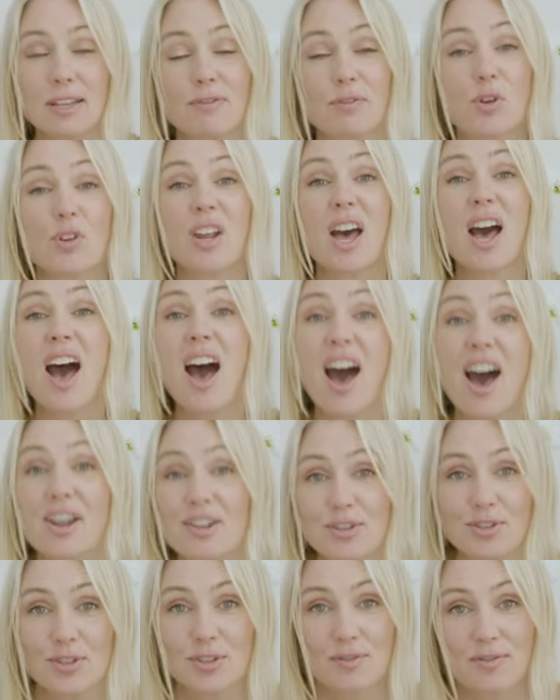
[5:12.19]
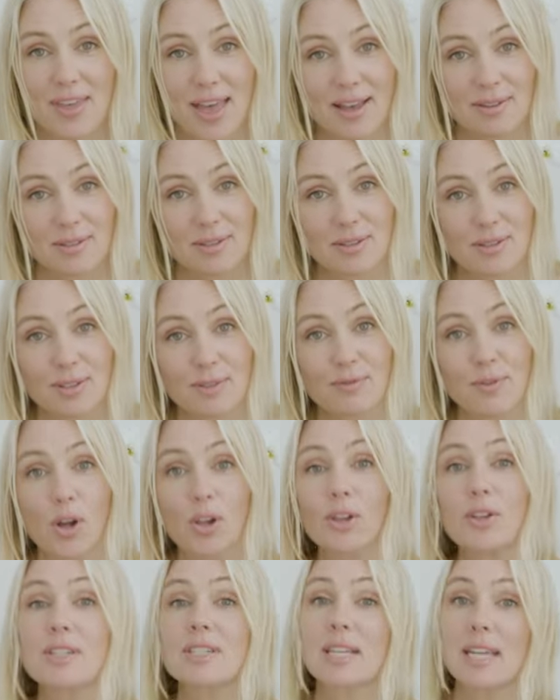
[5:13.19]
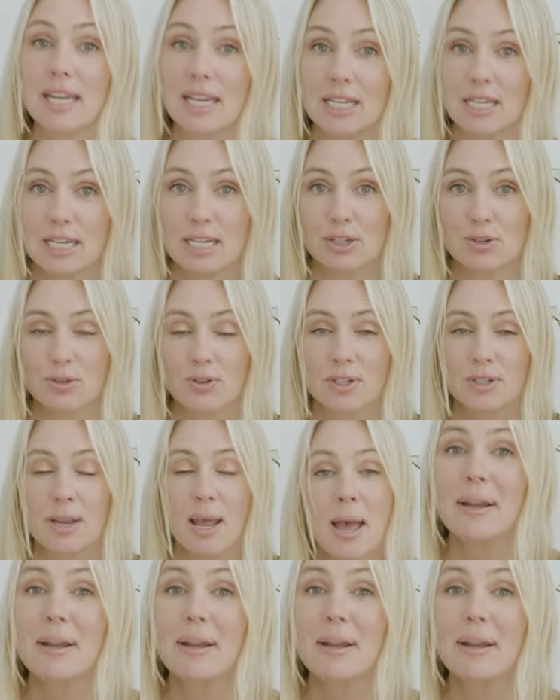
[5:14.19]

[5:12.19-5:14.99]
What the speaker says: if not hundreds of thousands of dollars in interest.